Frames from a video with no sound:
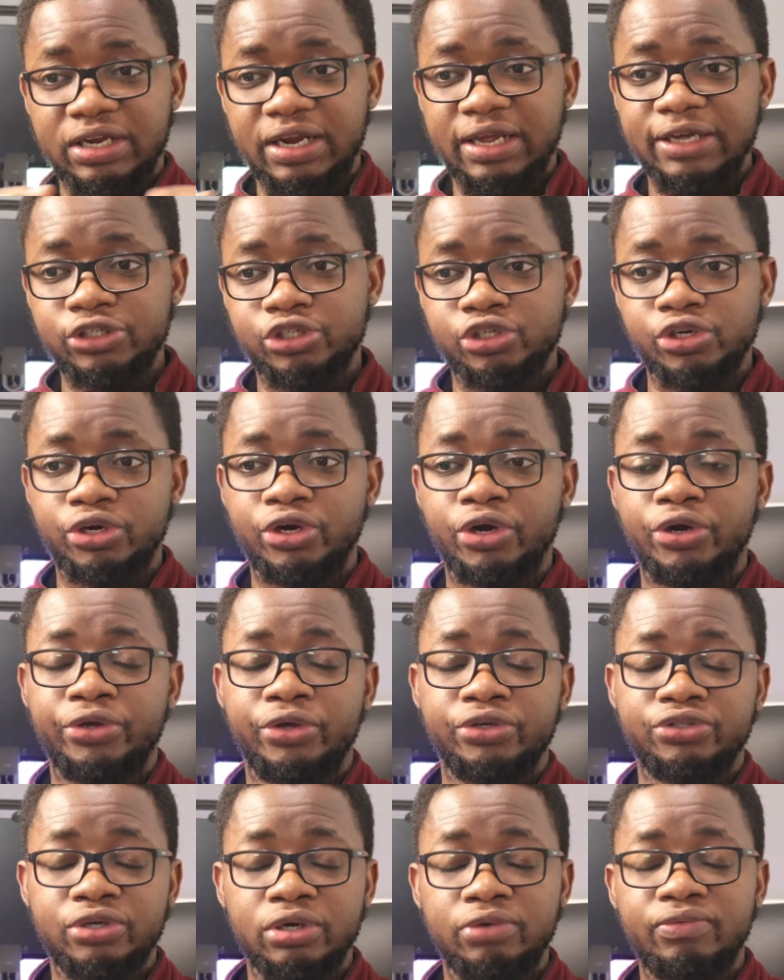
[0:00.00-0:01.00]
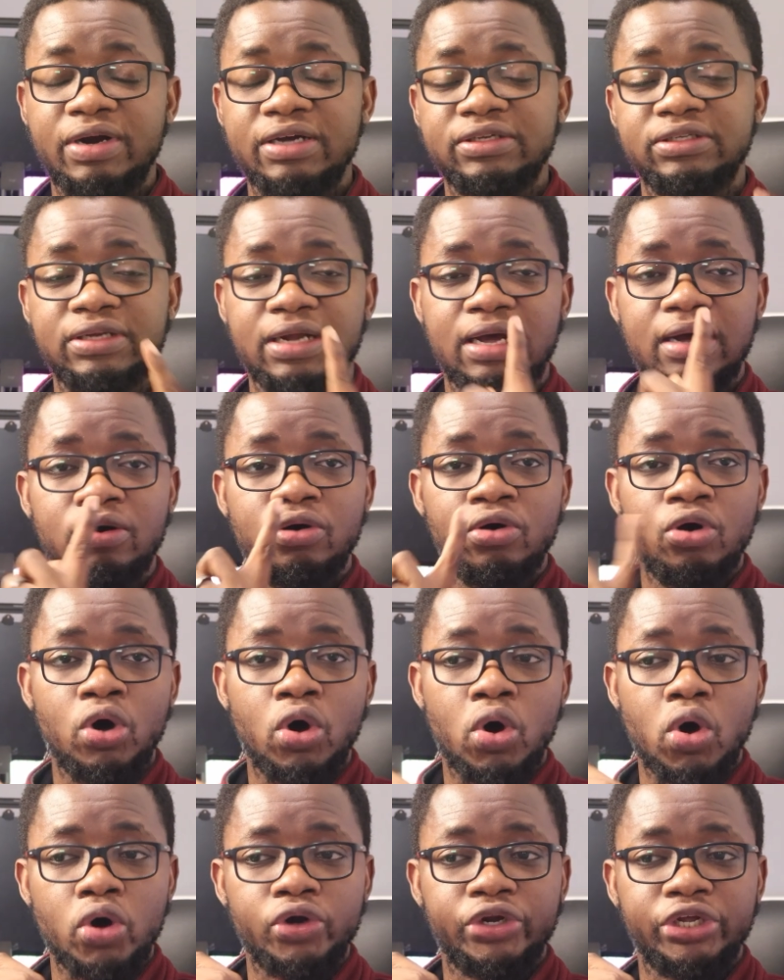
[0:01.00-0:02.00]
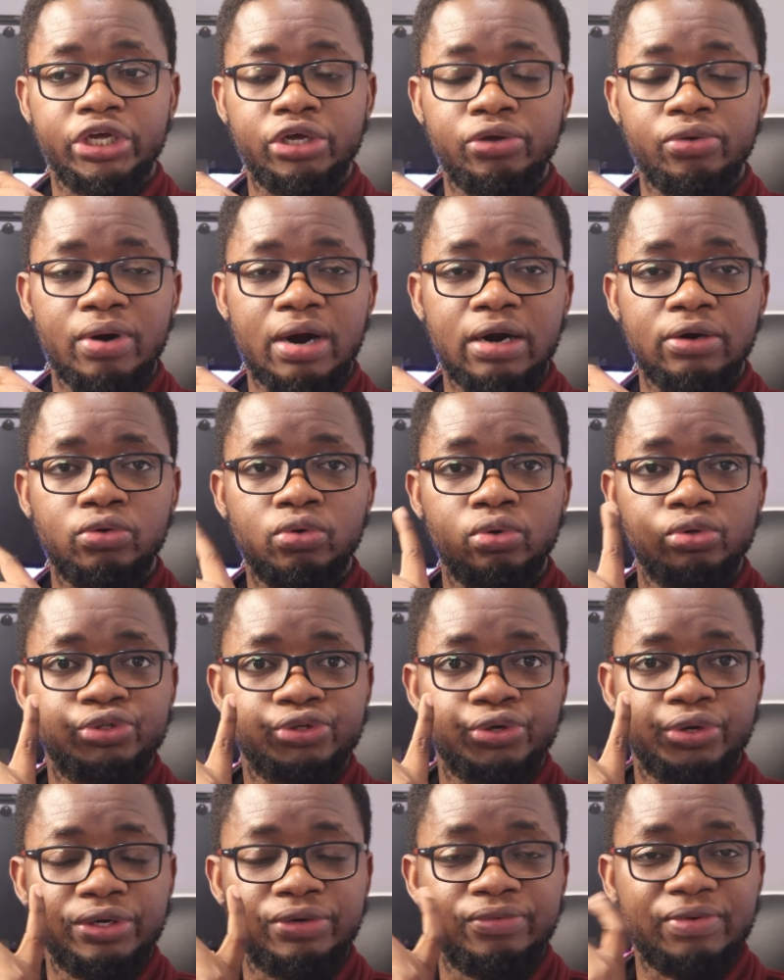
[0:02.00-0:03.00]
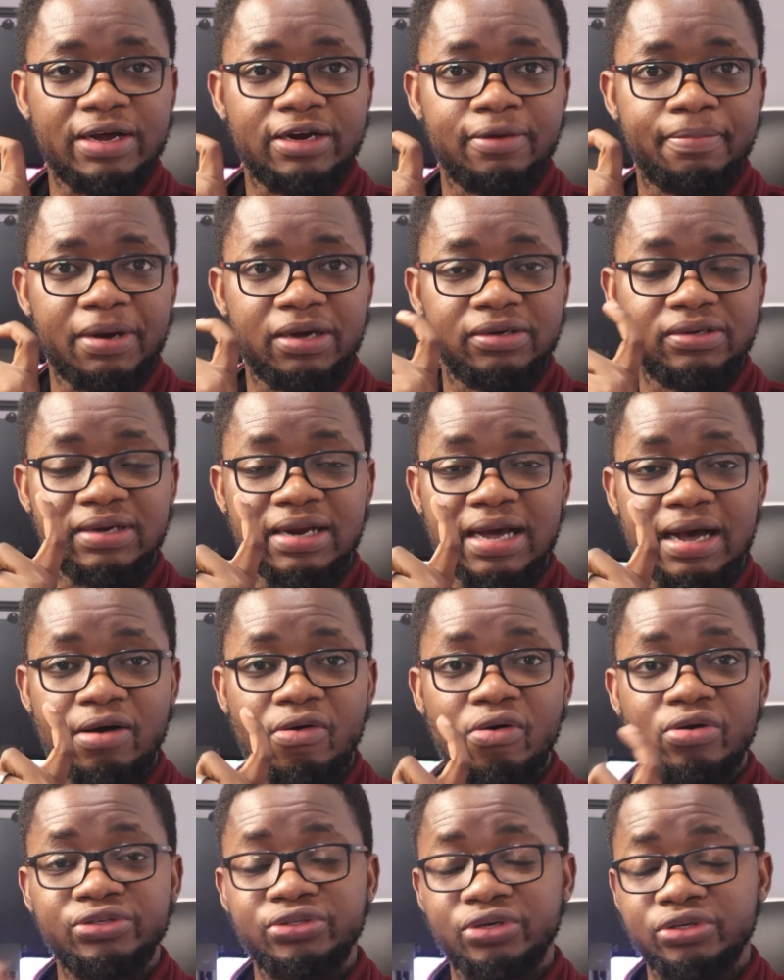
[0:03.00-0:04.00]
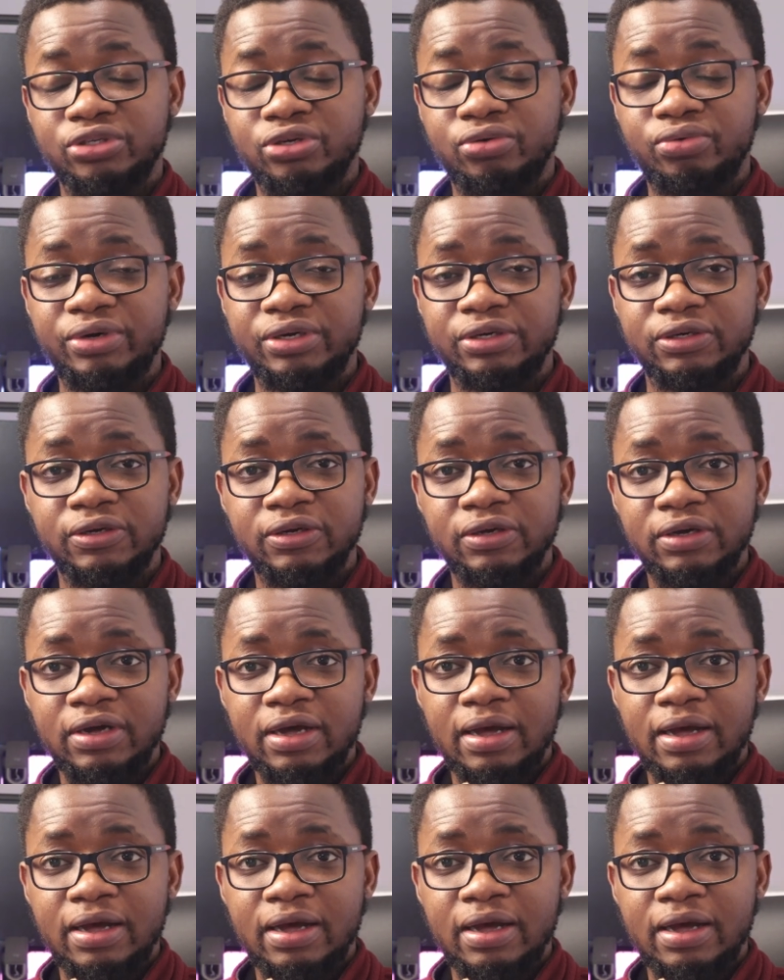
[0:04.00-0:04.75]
the link shown on your screen right now or the QR code showing right about now on your screen.